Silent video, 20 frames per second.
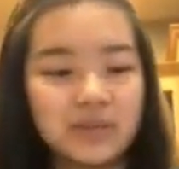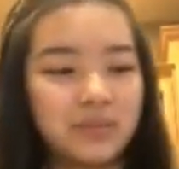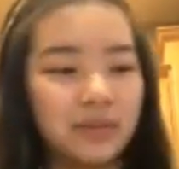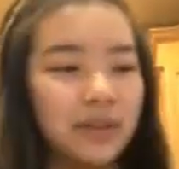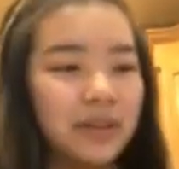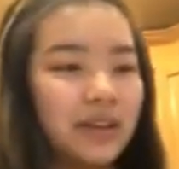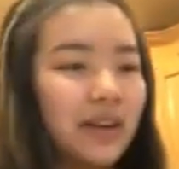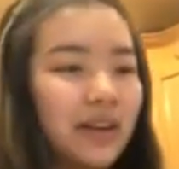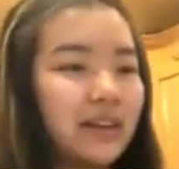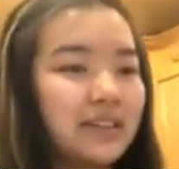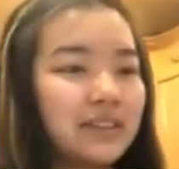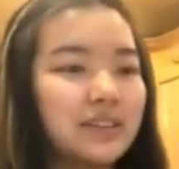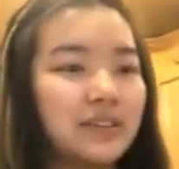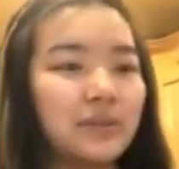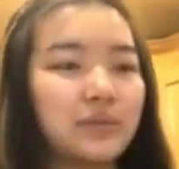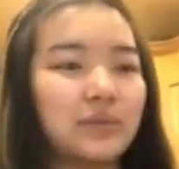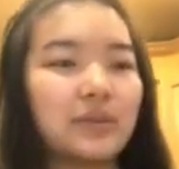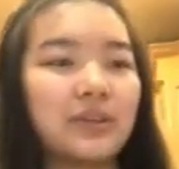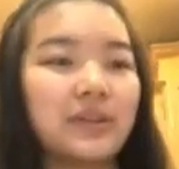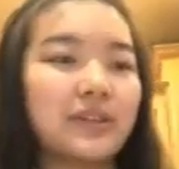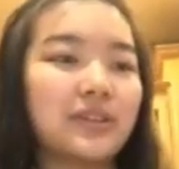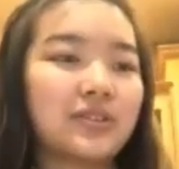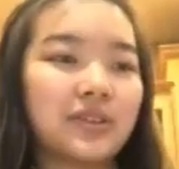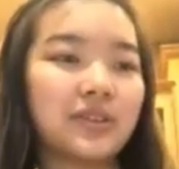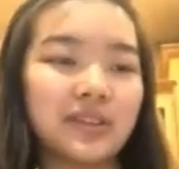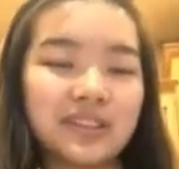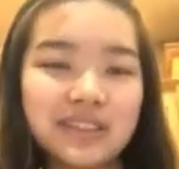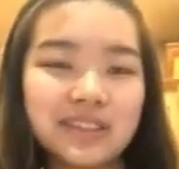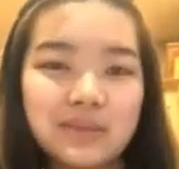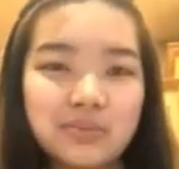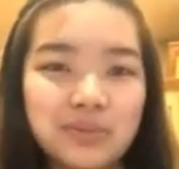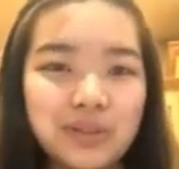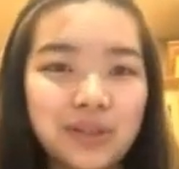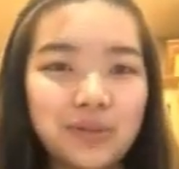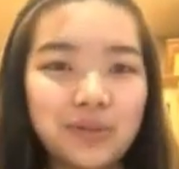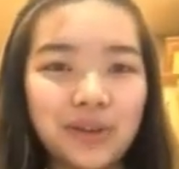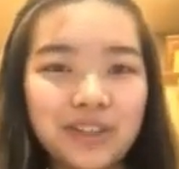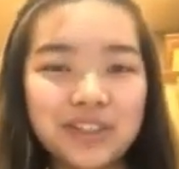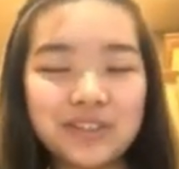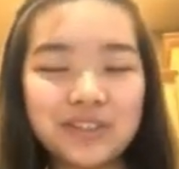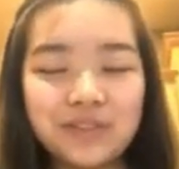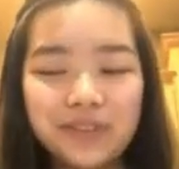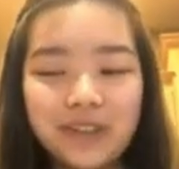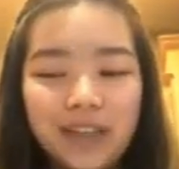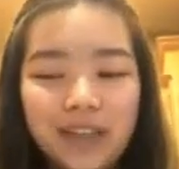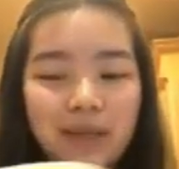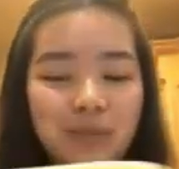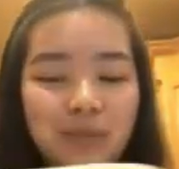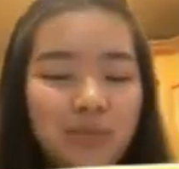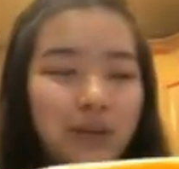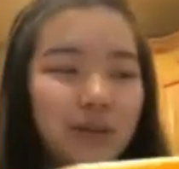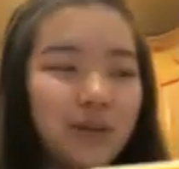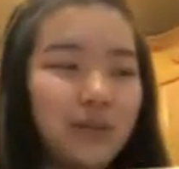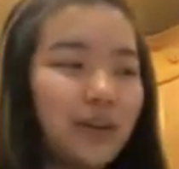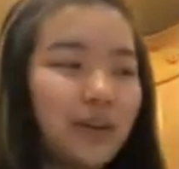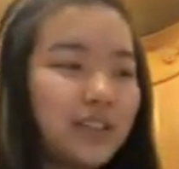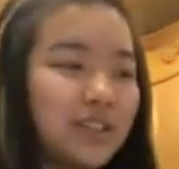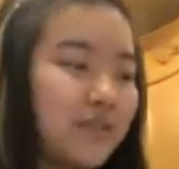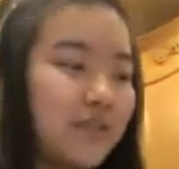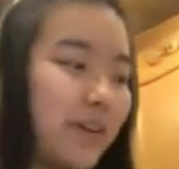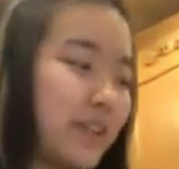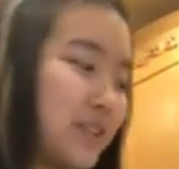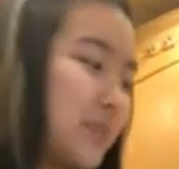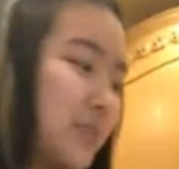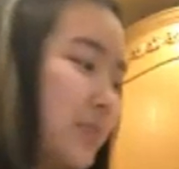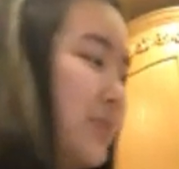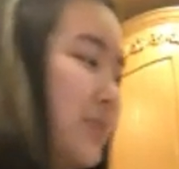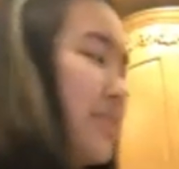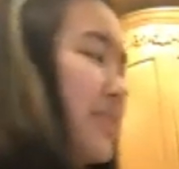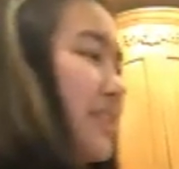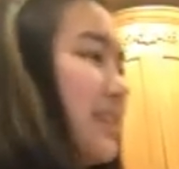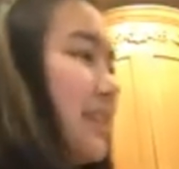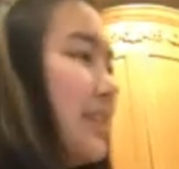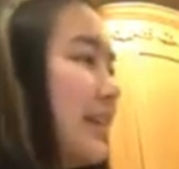but I don't really trust pre-washed vegetables and